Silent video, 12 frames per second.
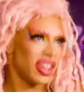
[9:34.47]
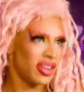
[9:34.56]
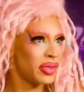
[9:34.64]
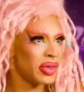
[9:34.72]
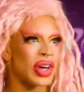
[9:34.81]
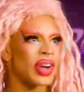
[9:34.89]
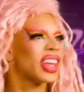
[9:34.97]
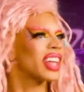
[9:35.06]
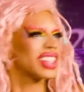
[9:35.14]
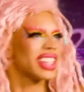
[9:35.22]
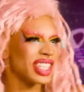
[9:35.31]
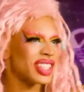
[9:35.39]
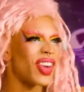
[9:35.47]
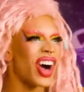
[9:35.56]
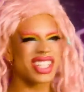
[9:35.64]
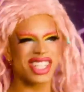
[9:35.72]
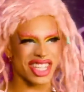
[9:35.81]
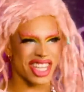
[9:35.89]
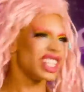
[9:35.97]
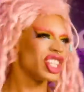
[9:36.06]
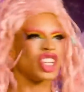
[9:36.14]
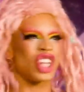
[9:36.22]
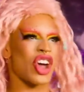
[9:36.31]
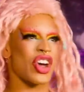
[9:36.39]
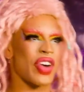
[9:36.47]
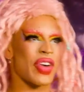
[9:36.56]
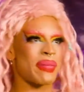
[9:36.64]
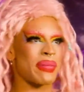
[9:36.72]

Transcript: And if you don't, at least watch this show.